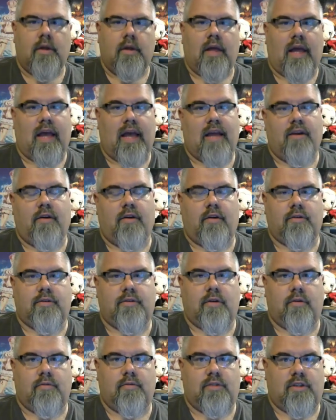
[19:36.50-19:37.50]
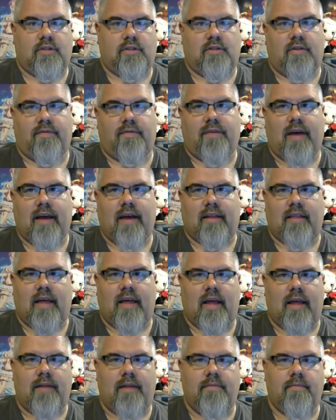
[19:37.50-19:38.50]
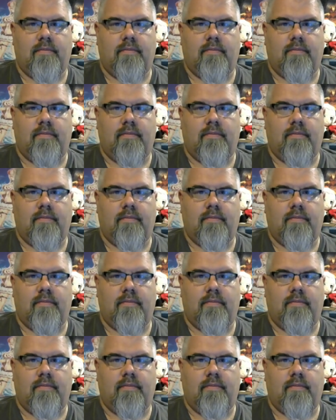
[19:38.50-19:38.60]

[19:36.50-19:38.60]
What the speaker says: And also just the fact that